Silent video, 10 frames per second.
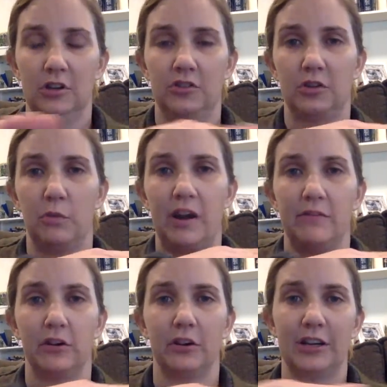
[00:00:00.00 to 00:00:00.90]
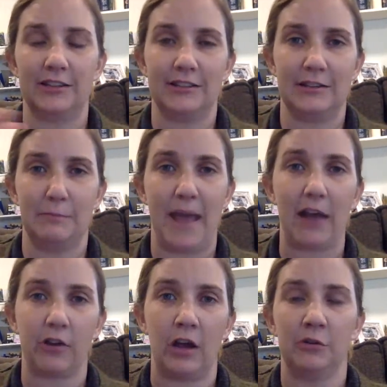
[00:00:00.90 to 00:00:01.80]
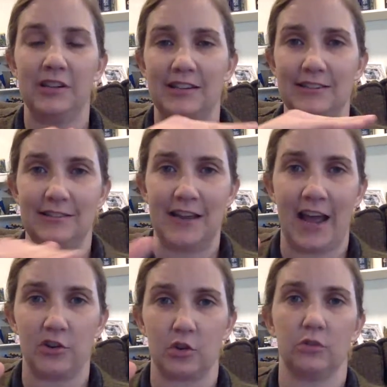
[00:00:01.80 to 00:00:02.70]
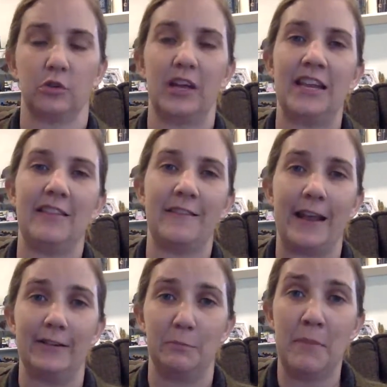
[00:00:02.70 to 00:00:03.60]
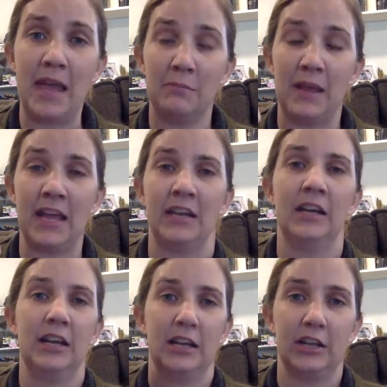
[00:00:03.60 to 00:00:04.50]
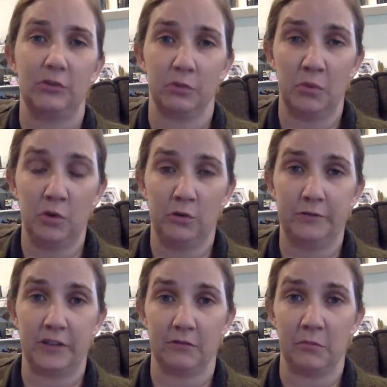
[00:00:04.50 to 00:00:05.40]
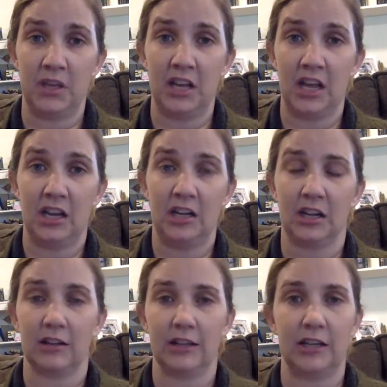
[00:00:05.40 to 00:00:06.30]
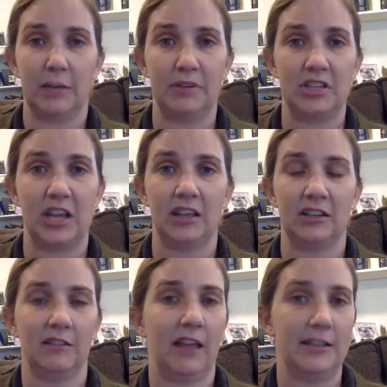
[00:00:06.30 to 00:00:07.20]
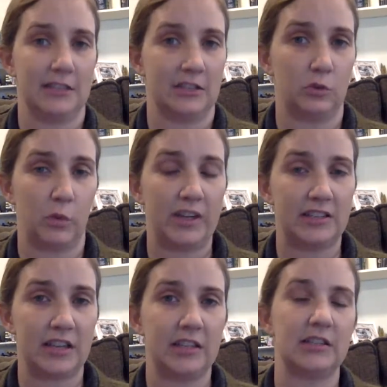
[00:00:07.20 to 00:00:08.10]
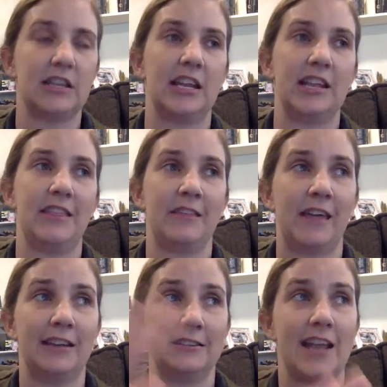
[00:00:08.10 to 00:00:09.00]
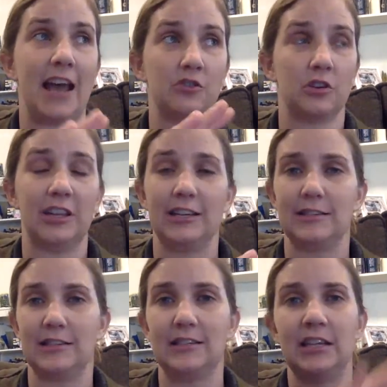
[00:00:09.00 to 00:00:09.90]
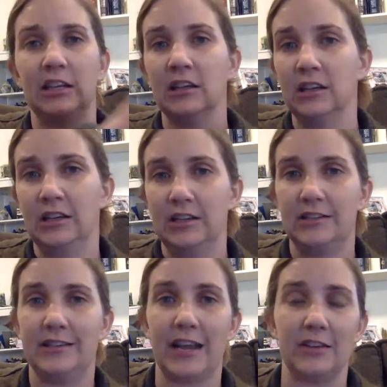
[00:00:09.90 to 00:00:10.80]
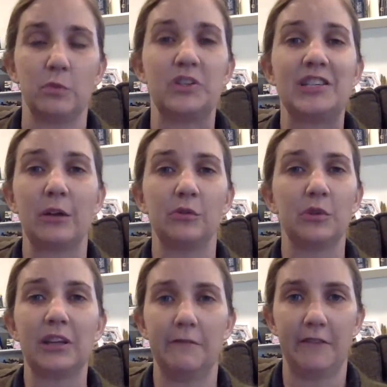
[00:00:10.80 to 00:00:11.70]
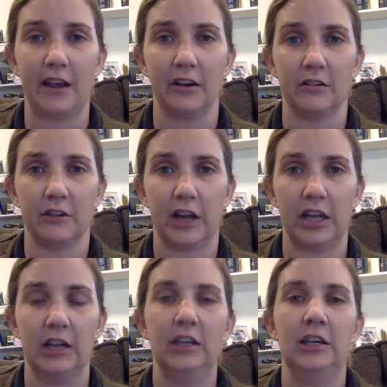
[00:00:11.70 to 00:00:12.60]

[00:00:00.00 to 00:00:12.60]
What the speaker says: So whatever is background is natural. So anything that is man-made is removed and remediated and cleaned up and taken to licensed waste sites. Anything that is naturally existing stays, which sounds really fair, right?